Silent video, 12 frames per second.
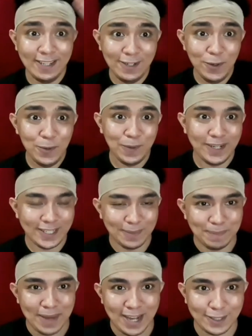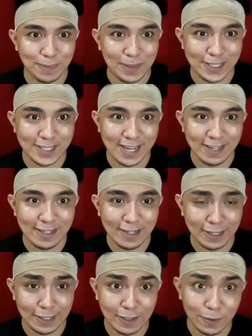Hello, welcome back to my channel
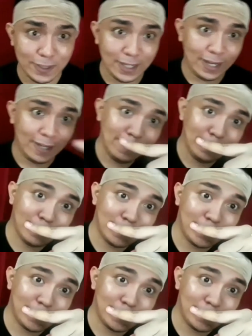again. Ako si Reyn.